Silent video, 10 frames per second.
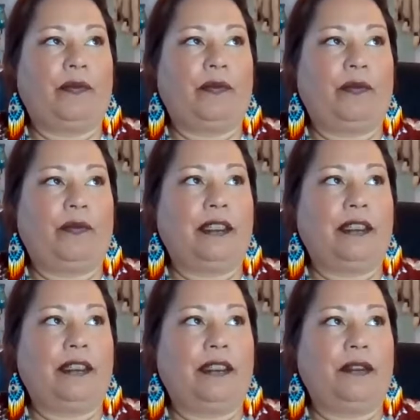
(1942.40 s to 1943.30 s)
what
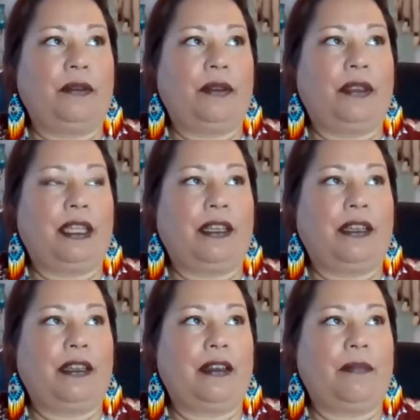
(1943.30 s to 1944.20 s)
you
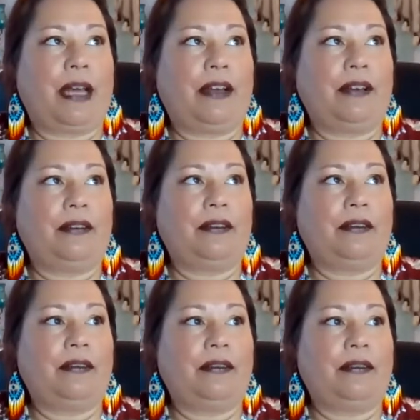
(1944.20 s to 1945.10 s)
think about
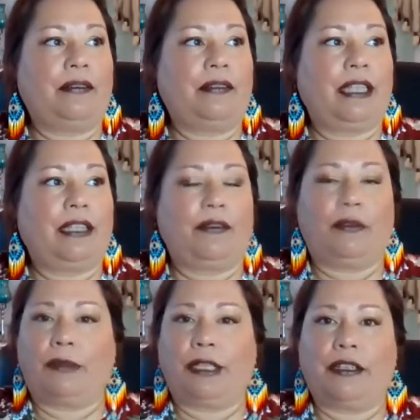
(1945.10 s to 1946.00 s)
Native
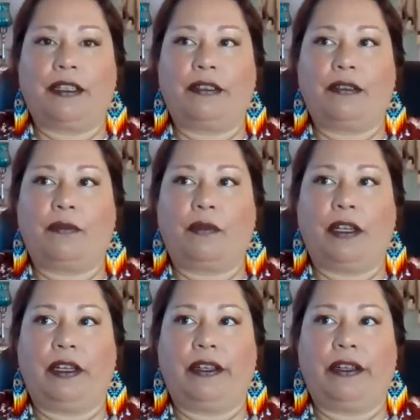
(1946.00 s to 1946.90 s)
Americans,
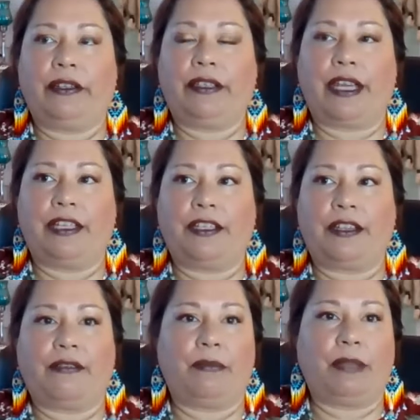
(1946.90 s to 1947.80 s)
one, had you
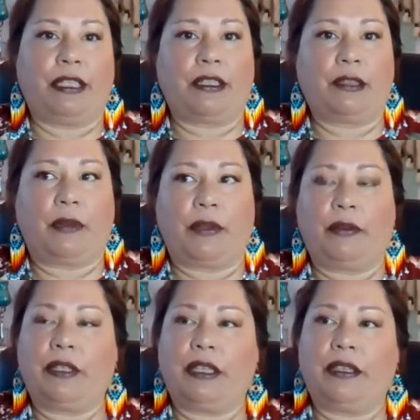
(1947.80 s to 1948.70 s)
ever been
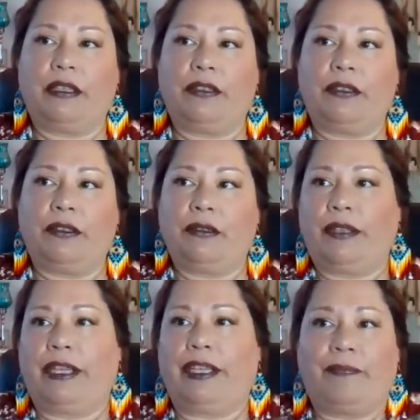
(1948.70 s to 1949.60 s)
exposed, and then two,
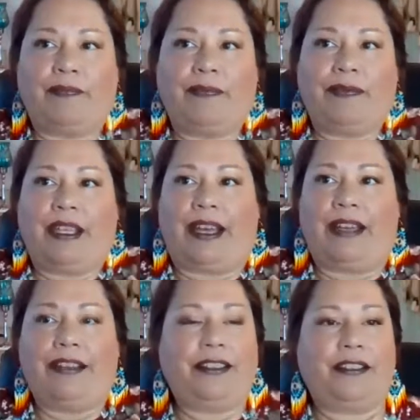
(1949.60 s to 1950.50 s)
like
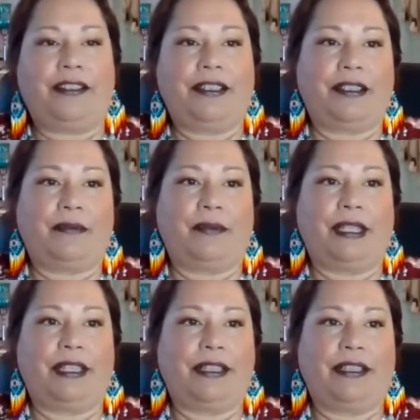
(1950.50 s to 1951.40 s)
I don't know, just
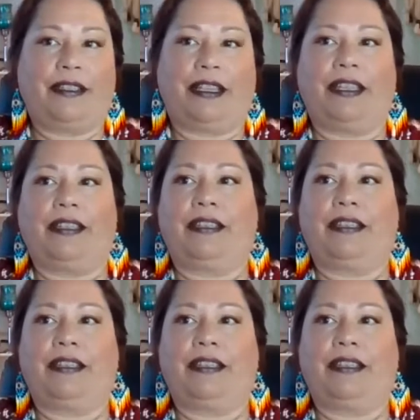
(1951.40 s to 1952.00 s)
what is it like